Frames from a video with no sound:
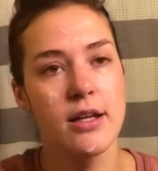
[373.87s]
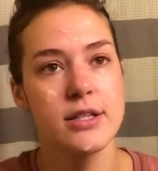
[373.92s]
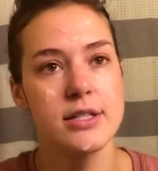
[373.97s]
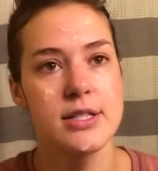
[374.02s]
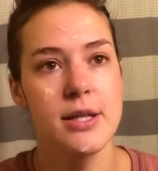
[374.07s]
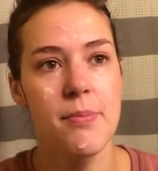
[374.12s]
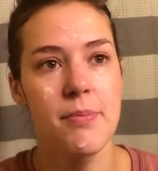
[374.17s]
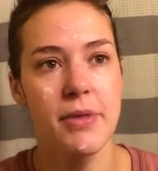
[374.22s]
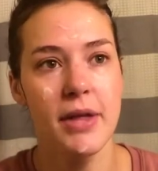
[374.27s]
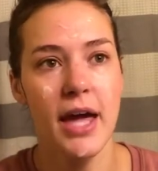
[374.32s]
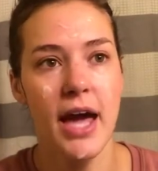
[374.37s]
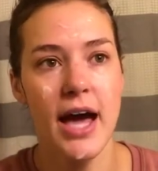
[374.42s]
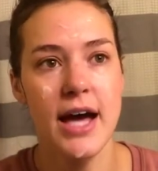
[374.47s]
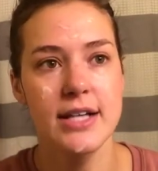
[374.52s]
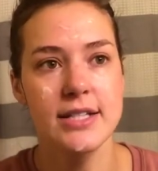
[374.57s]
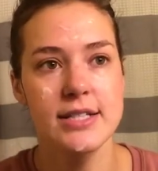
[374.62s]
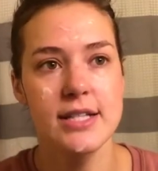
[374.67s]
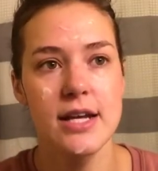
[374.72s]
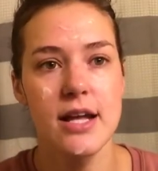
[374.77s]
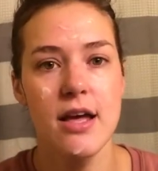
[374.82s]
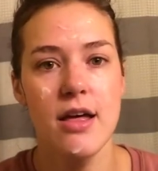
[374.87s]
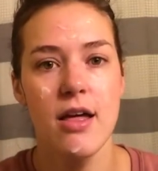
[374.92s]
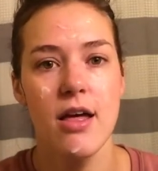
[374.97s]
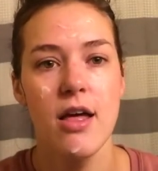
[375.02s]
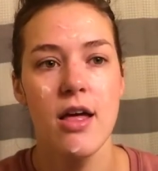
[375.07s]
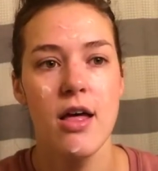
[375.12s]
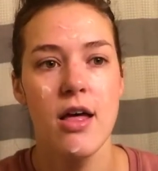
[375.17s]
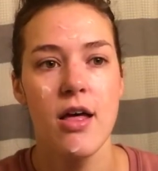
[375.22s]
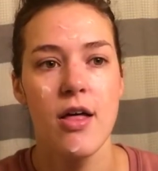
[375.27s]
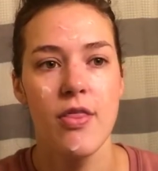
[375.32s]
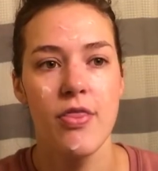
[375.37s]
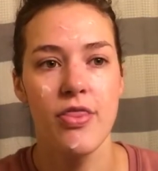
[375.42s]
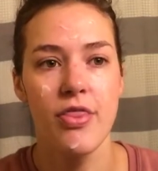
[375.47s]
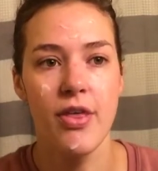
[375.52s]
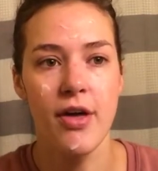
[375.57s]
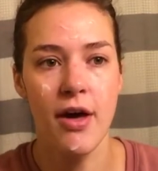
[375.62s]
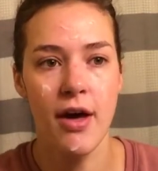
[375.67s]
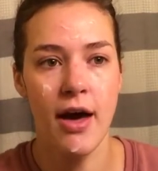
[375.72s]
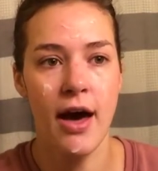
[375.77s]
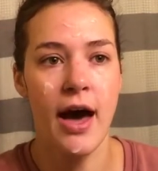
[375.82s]
something has in it,
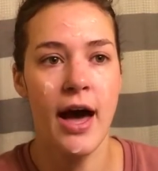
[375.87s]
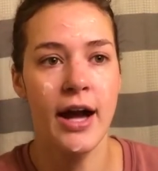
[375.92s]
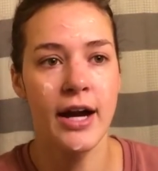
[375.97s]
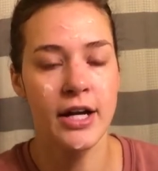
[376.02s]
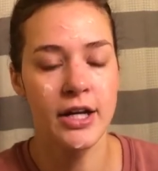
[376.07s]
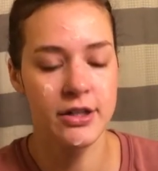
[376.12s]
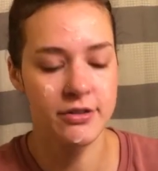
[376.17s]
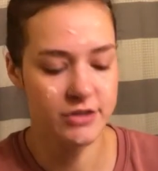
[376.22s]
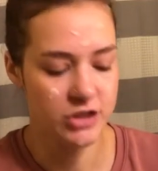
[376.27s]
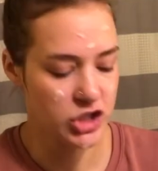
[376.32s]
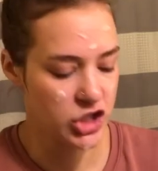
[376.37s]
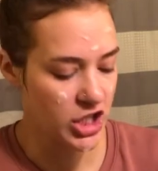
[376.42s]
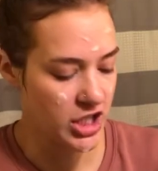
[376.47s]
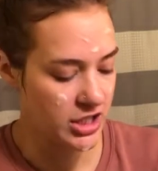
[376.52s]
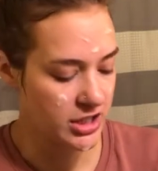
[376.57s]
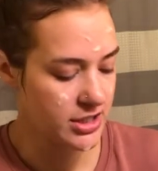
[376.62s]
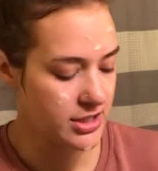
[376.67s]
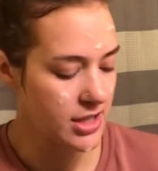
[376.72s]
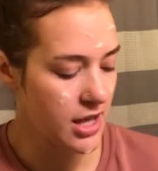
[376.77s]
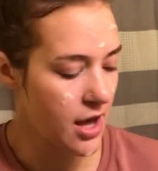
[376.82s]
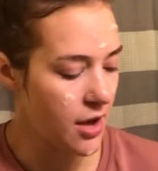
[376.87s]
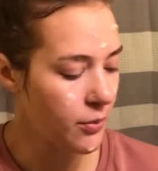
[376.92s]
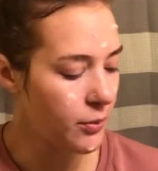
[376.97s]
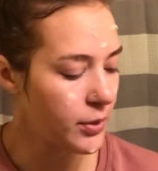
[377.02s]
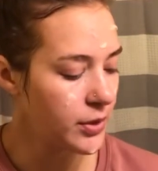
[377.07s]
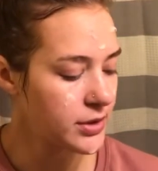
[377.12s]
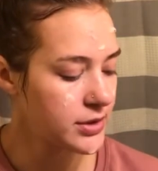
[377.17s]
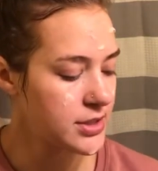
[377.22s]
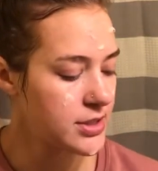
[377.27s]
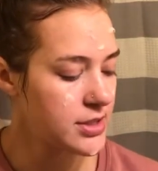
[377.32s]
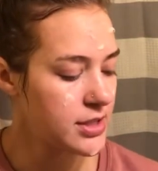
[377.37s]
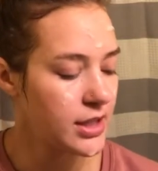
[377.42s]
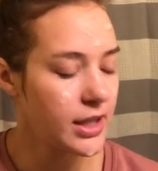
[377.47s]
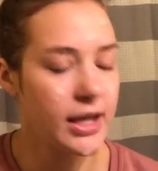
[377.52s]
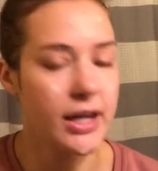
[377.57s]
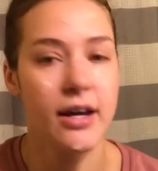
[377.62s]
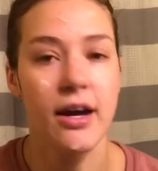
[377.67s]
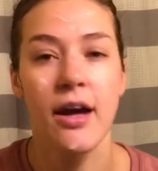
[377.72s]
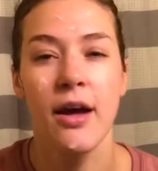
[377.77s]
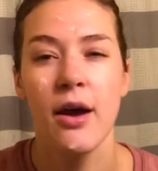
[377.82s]
the higher of a chance I will to
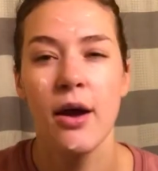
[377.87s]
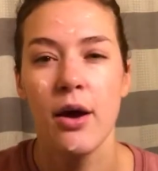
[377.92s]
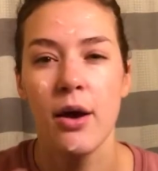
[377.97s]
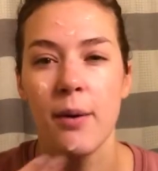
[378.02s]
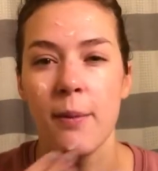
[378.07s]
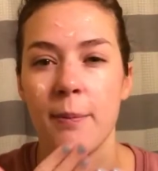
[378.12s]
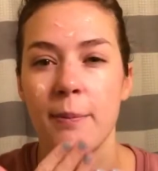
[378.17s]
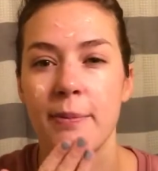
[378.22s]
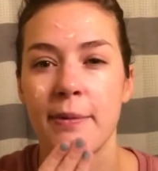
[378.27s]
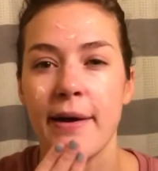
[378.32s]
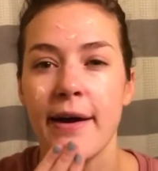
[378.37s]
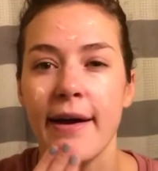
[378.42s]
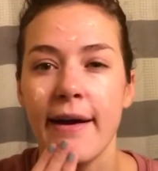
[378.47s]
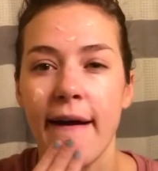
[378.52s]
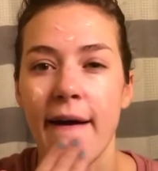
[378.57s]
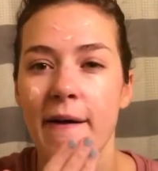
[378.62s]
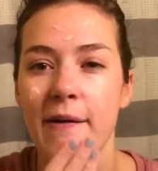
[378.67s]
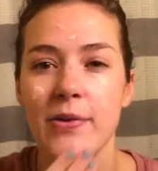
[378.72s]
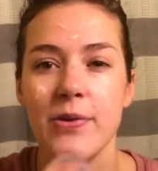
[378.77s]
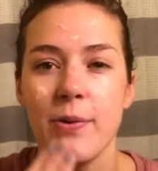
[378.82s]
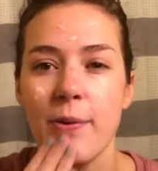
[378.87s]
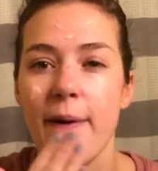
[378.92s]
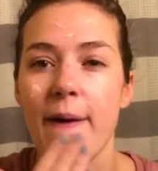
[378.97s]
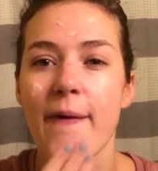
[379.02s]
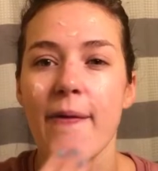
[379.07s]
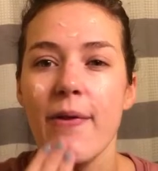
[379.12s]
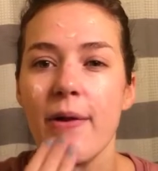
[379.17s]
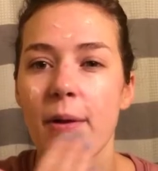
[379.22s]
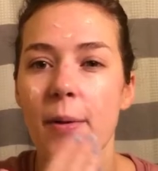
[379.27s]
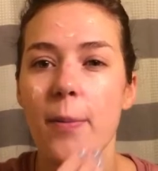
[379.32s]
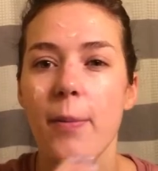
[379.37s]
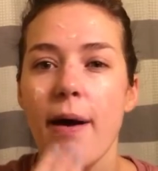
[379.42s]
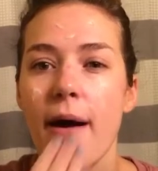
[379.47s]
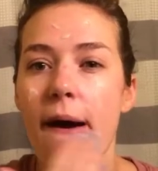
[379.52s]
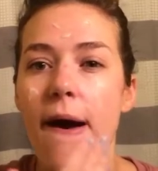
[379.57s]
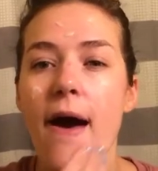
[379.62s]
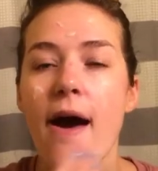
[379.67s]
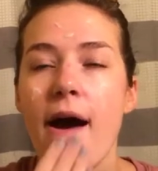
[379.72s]
like break out to it a little bit.